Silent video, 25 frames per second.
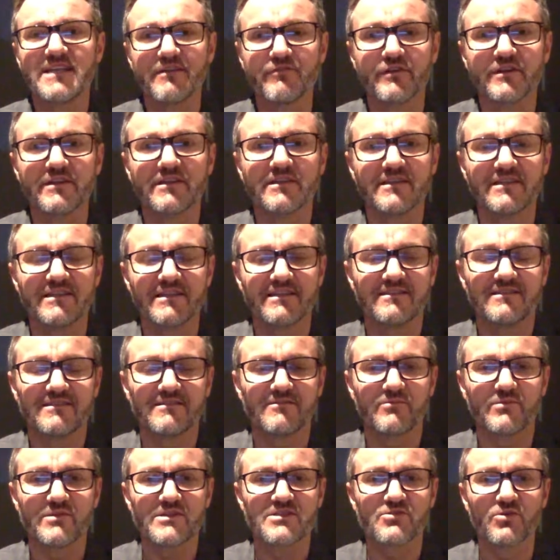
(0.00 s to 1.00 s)
Devon,
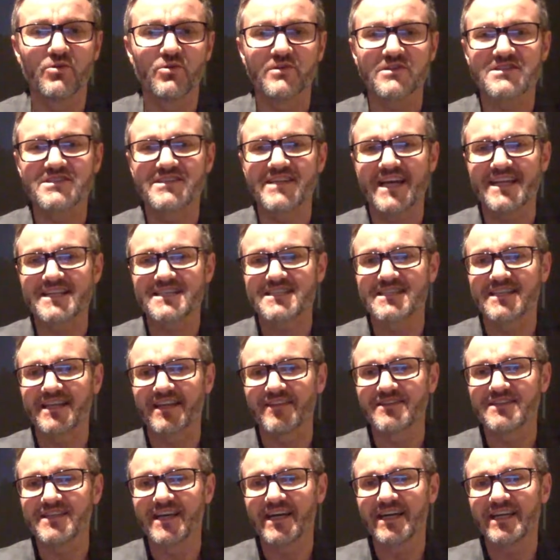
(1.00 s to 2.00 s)
we saw the stats
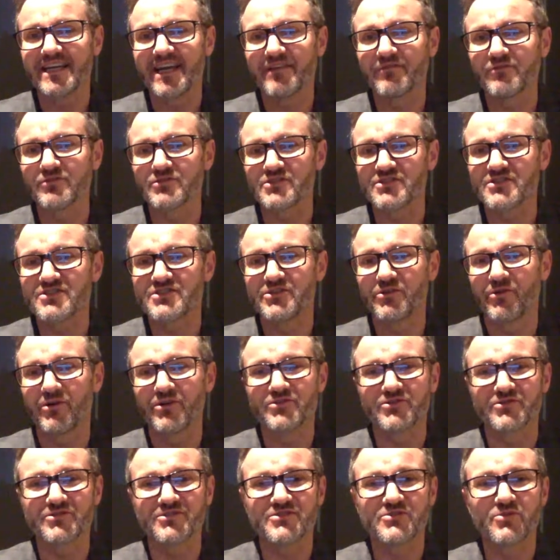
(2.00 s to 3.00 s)
the other day, averages
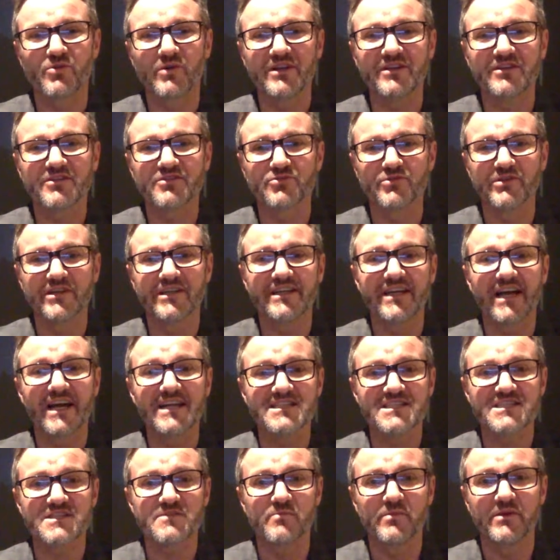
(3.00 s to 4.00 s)
223
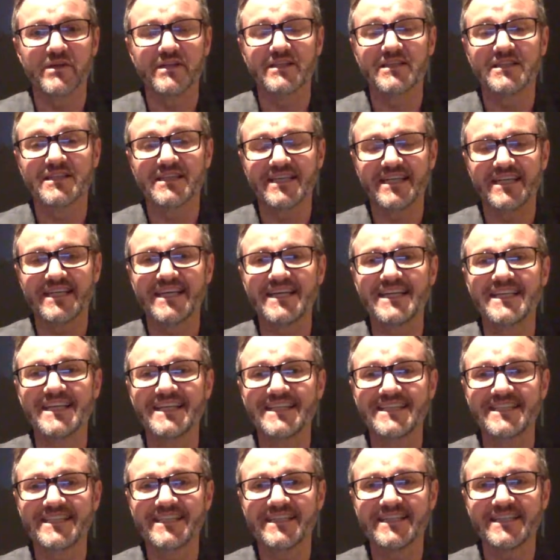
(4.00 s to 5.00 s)
against spin in
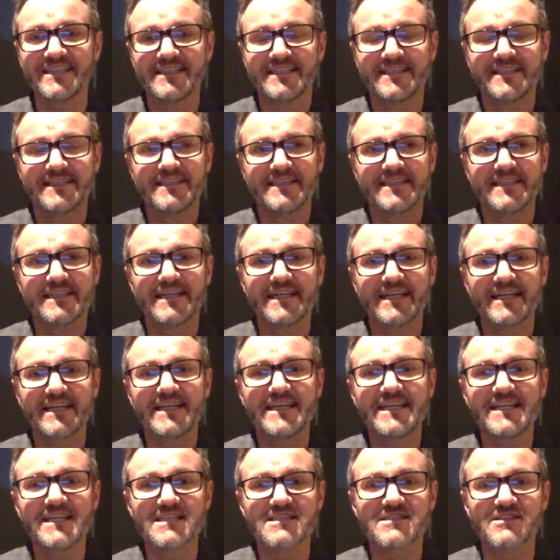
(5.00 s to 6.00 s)
India.
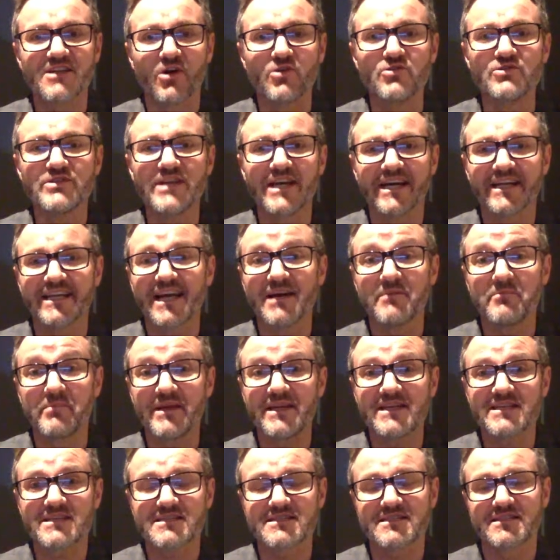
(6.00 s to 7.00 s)
He is no doubt our
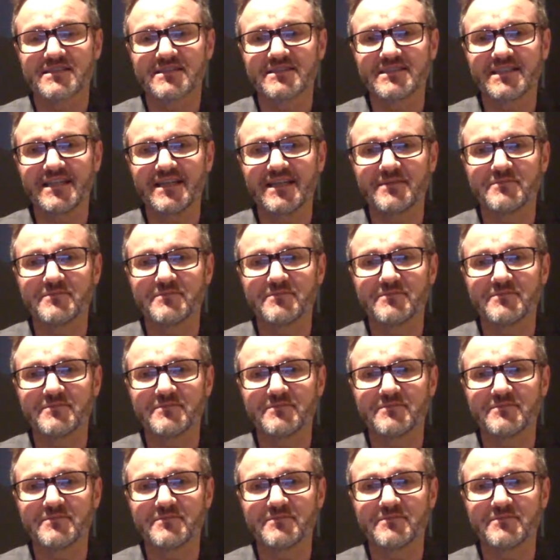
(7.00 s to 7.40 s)
best.